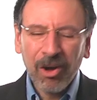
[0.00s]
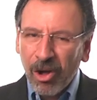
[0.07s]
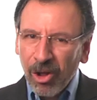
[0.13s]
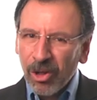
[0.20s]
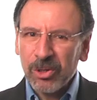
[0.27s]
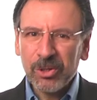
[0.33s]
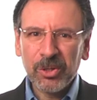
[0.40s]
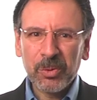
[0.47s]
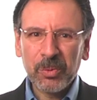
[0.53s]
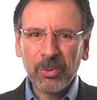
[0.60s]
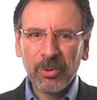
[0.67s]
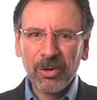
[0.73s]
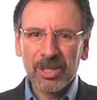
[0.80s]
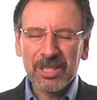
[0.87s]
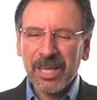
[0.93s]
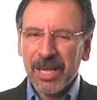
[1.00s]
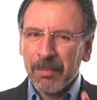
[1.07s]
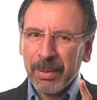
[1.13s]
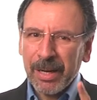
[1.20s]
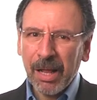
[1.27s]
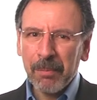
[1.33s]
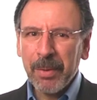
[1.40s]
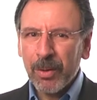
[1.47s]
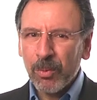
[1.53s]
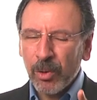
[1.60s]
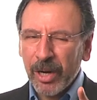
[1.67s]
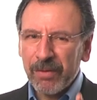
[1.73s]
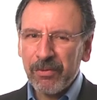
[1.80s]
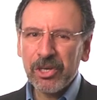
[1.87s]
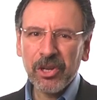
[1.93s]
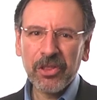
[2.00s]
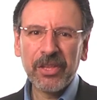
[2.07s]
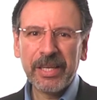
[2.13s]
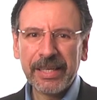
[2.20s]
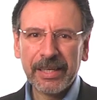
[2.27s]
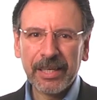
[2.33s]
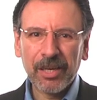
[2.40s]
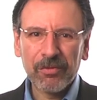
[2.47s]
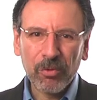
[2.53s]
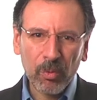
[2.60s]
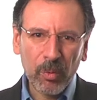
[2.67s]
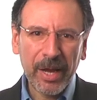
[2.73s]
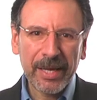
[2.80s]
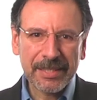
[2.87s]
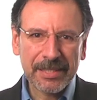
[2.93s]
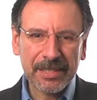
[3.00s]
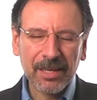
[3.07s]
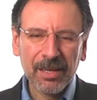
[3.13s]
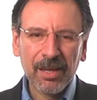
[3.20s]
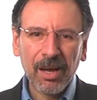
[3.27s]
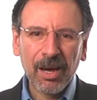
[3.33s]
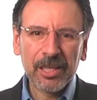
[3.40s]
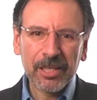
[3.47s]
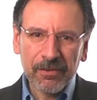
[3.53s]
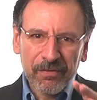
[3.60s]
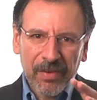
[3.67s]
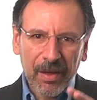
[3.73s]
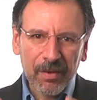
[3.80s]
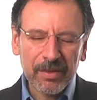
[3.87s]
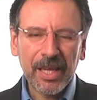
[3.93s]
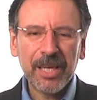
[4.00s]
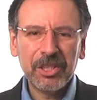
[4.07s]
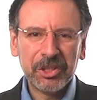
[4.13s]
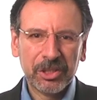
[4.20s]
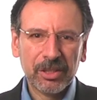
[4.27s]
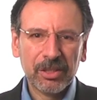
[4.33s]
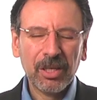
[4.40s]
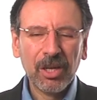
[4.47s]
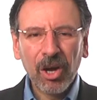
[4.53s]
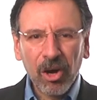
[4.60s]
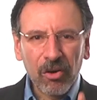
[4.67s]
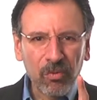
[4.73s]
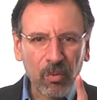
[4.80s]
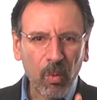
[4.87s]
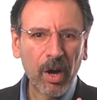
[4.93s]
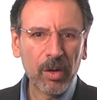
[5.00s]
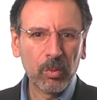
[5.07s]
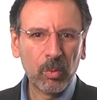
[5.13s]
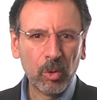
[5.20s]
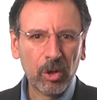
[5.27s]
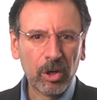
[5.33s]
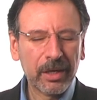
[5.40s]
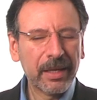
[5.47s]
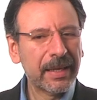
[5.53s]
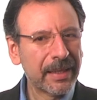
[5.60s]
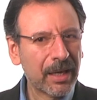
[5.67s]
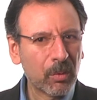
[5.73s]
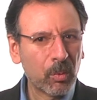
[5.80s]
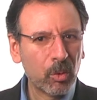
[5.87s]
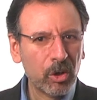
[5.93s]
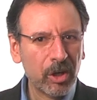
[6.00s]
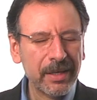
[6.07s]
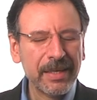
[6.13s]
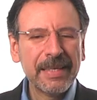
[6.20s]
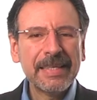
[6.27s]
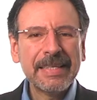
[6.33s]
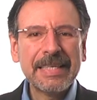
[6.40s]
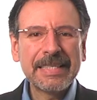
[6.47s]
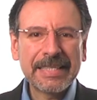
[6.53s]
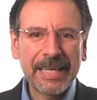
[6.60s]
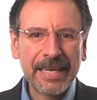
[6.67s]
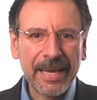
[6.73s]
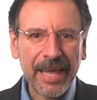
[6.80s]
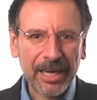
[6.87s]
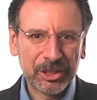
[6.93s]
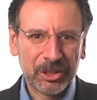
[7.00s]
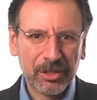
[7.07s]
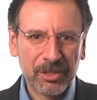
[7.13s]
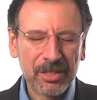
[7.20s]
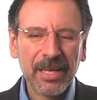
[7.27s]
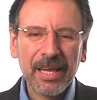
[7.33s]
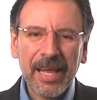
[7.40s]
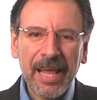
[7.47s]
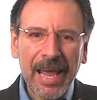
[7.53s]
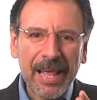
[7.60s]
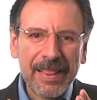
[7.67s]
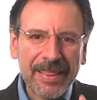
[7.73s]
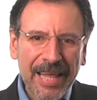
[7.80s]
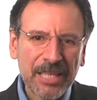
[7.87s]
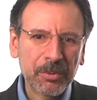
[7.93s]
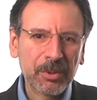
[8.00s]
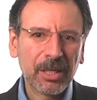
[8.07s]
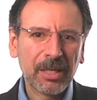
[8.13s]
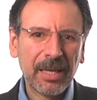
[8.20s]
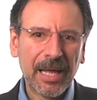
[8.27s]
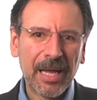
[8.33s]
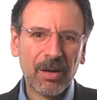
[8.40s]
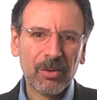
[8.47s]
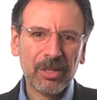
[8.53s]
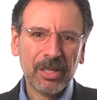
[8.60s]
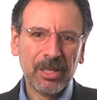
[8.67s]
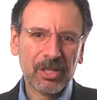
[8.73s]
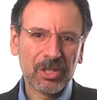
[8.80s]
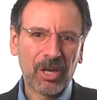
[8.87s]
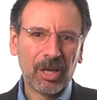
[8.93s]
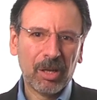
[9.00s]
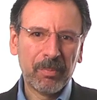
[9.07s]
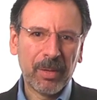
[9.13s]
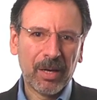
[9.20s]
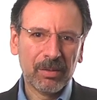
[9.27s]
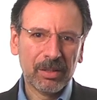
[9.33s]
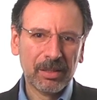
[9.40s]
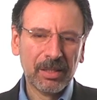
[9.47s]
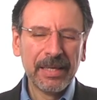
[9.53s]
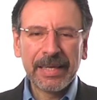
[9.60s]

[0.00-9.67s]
All good words, but I'll bet whatever you're thinking of rests on the foundation of one word, and that word is connections. And that's what the cloud is all about.